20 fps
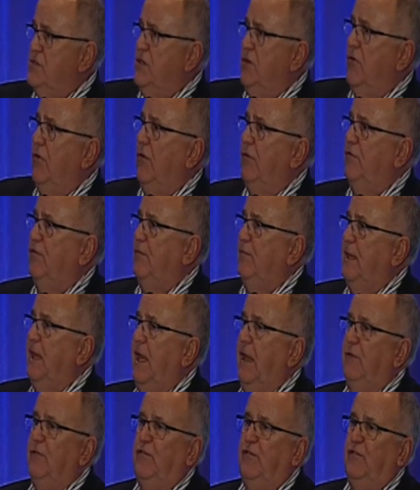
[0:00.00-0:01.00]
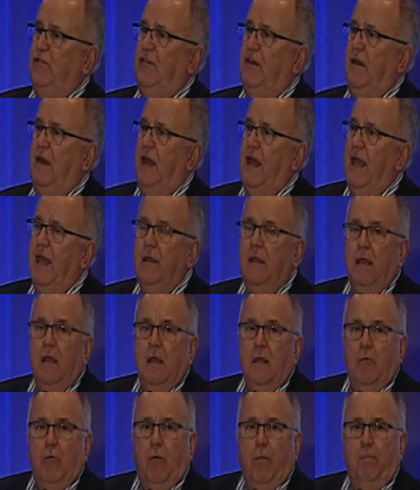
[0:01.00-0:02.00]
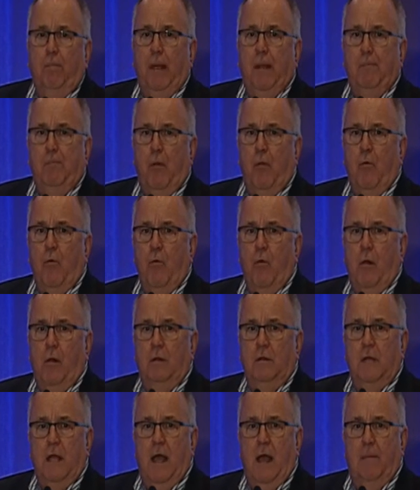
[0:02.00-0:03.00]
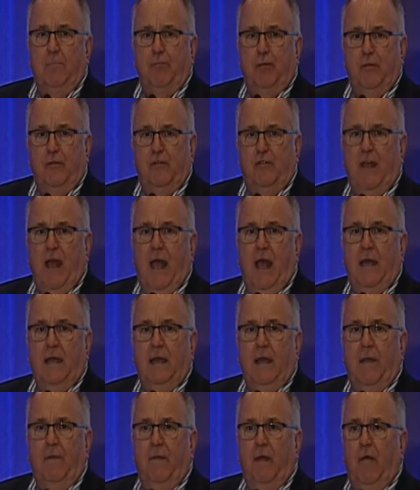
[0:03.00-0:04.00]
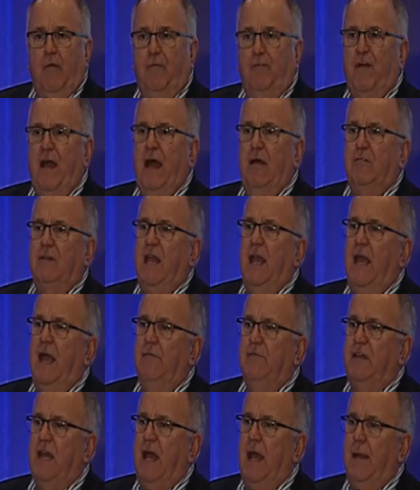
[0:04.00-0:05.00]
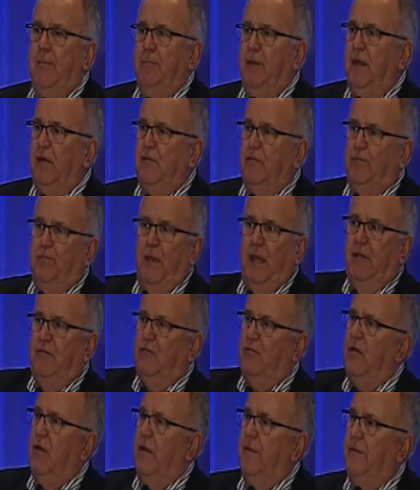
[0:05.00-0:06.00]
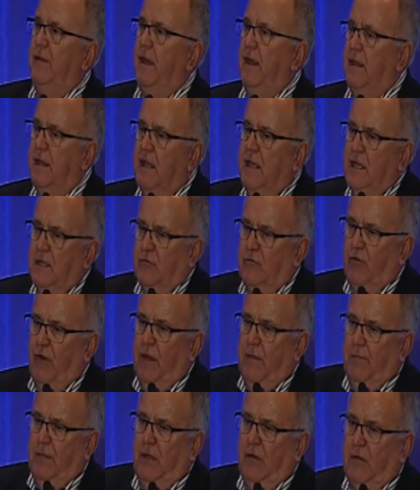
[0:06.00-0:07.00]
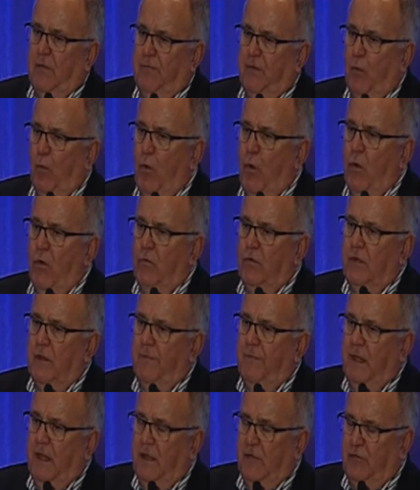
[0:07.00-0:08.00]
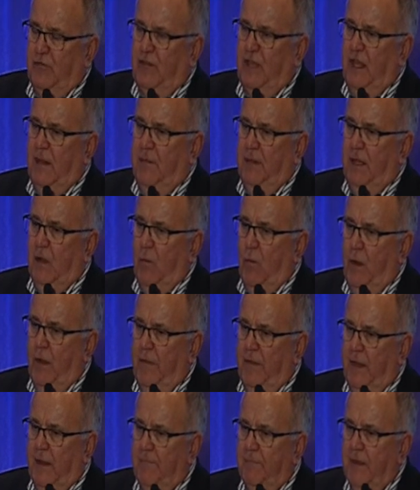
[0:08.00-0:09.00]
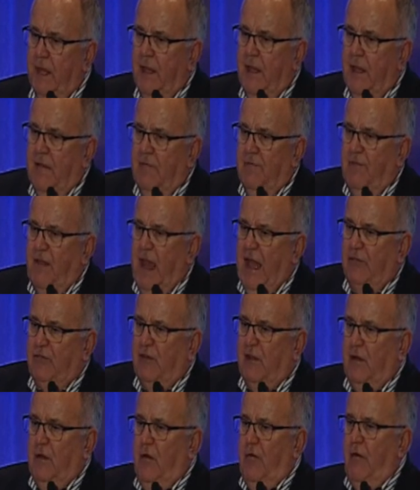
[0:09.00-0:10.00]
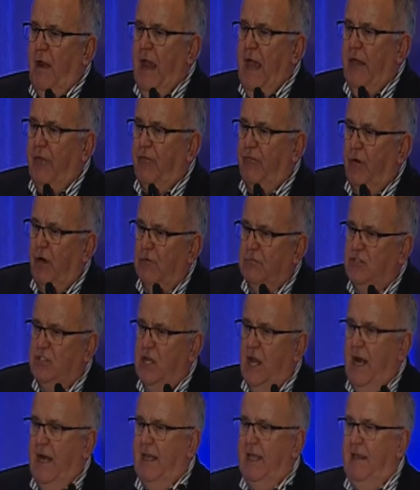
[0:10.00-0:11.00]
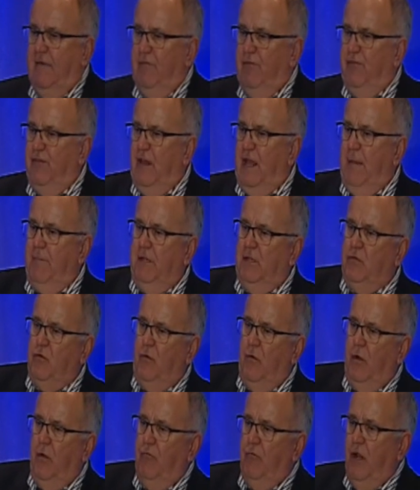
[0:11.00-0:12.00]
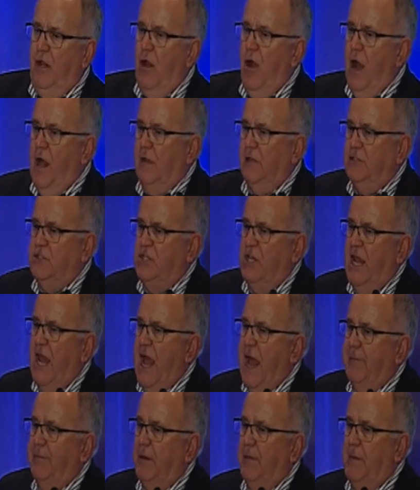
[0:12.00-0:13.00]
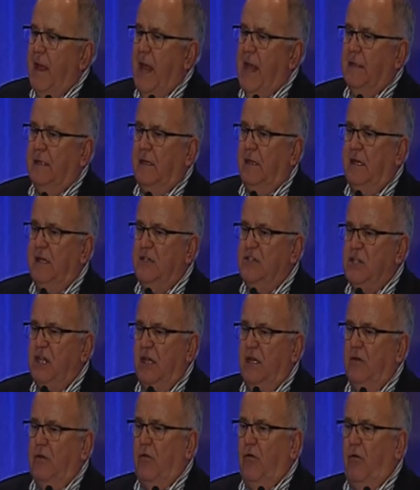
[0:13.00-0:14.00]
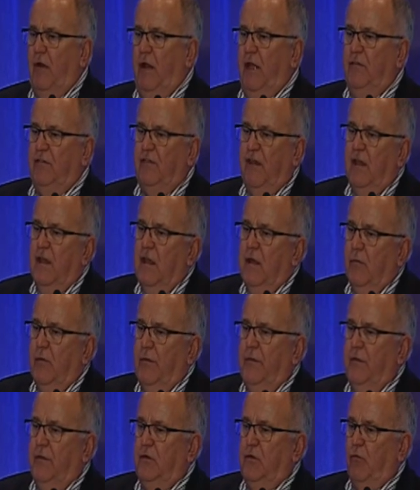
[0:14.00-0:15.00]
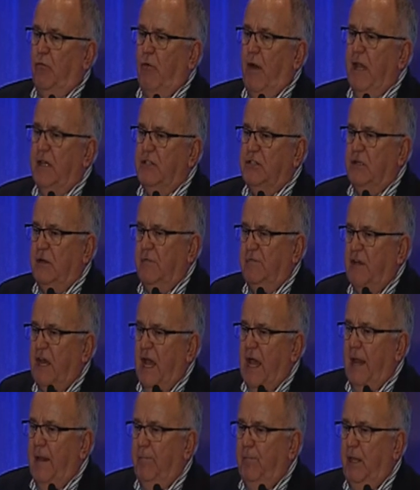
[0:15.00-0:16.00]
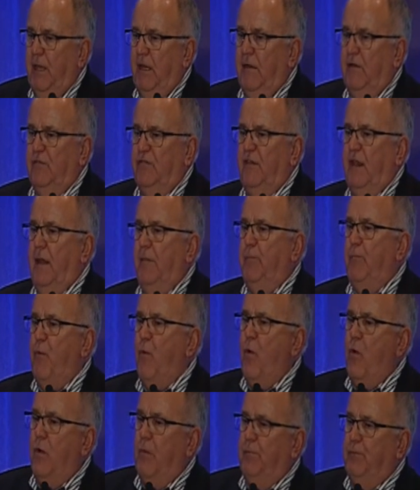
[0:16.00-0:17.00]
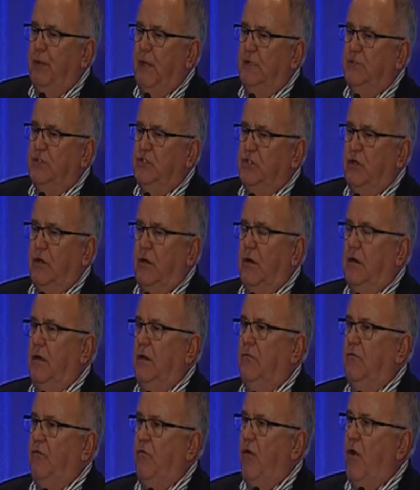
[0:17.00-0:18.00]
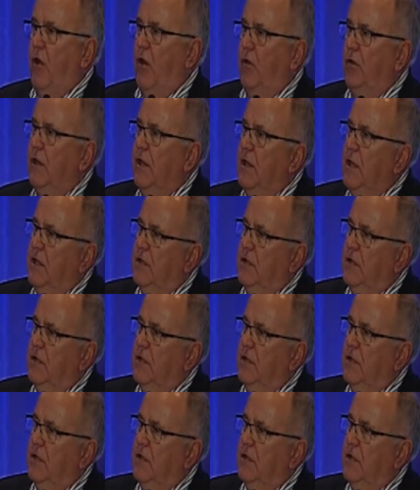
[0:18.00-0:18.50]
You heard some cases today where people will present and they're found to have diabetes based on the treatment of the wound and the ischemia with it. Vascular atherogenic inflammatory rheology abnormalities increase with the duration of diabetes and poor blood sugar control.